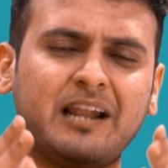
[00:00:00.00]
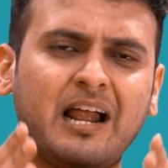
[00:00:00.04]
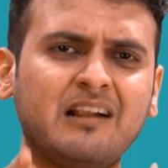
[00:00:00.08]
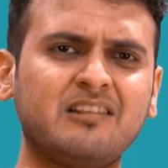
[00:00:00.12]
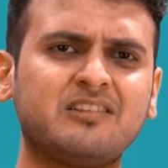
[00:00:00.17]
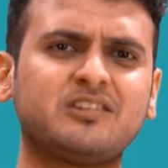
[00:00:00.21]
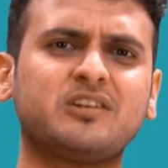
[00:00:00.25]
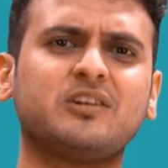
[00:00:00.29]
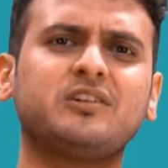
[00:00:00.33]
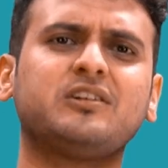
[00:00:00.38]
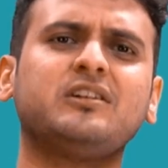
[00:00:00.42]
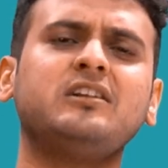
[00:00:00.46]
are
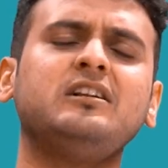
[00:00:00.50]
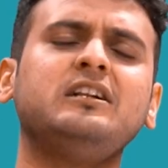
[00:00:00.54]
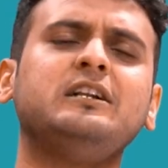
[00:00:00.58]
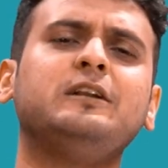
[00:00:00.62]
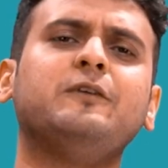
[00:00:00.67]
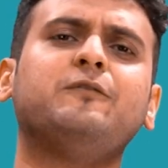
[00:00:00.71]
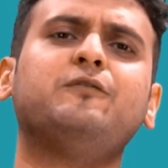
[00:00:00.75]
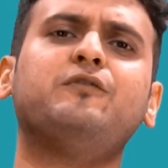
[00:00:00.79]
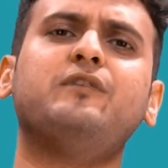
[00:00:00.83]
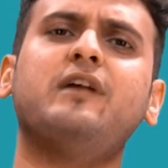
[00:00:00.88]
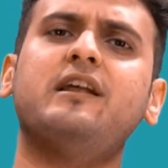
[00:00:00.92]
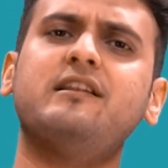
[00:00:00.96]
certain
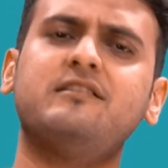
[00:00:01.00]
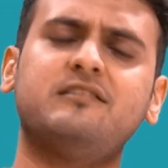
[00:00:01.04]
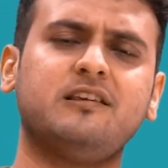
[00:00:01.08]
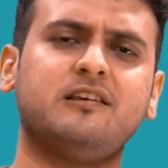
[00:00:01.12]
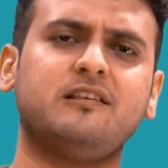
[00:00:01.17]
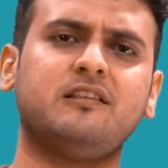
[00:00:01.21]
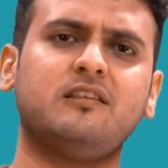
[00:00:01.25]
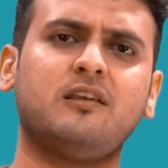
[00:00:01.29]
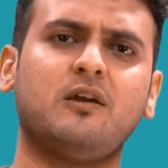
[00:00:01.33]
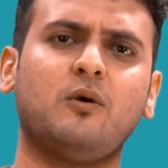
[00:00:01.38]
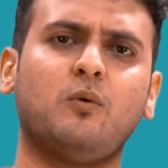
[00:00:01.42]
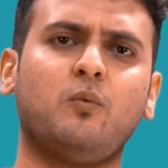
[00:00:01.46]

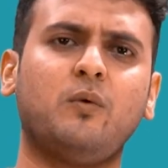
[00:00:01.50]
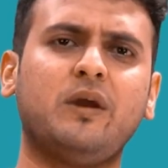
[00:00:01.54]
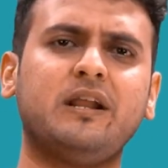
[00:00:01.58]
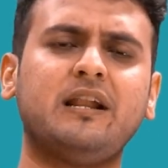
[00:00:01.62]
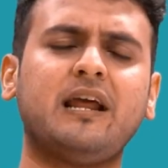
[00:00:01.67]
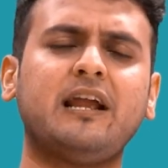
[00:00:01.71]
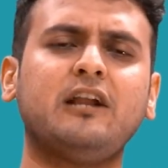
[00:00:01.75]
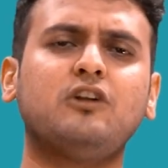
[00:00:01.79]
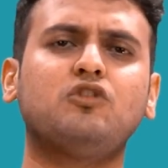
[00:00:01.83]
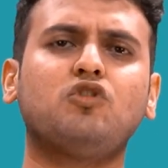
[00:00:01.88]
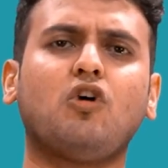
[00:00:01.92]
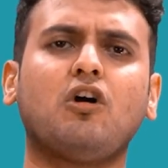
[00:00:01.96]
differences when
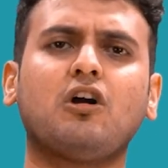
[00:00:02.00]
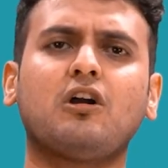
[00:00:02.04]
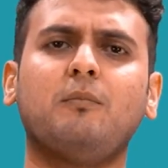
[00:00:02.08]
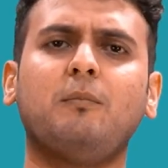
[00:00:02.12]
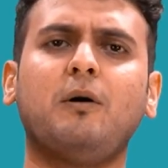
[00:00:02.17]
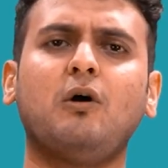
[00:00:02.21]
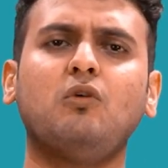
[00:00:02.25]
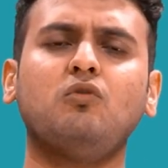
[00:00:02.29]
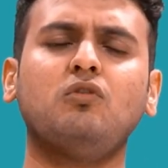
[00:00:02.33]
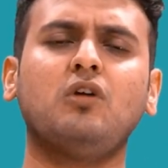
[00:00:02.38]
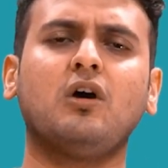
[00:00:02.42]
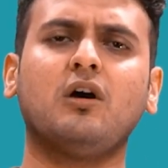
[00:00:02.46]
I talk
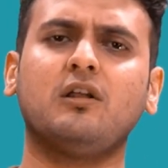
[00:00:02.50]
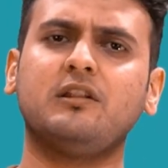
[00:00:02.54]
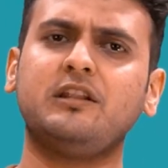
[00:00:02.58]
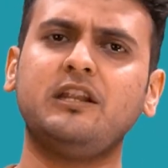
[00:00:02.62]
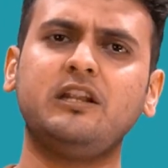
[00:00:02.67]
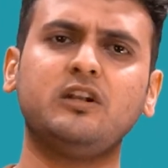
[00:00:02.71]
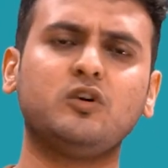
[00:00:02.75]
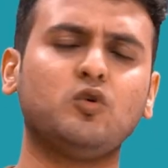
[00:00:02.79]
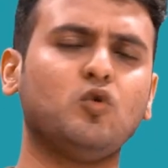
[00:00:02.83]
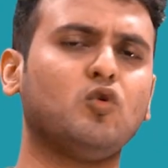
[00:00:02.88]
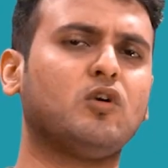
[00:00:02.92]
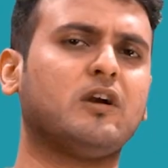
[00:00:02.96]
about the
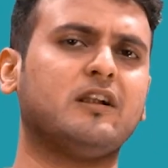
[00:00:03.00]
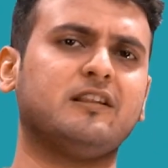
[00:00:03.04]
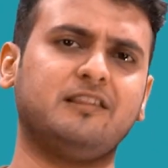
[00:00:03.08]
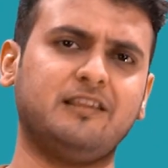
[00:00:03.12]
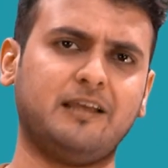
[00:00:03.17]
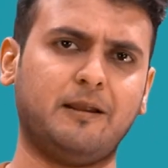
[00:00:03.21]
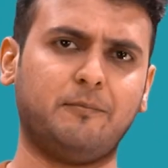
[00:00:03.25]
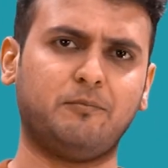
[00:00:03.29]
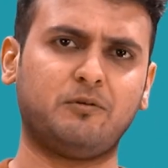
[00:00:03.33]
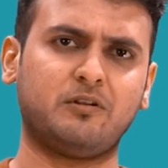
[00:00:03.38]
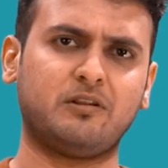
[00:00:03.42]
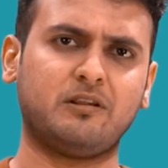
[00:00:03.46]
two
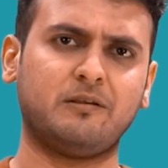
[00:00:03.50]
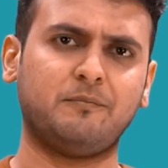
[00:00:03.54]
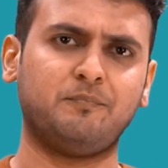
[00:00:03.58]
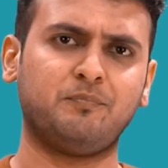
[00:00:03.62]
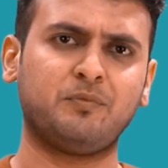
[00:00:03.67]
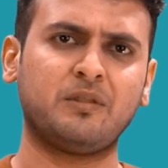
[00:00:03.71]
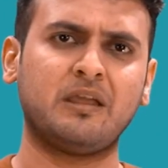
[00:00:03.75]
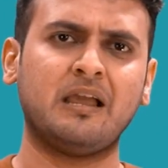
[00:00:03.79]
concepts.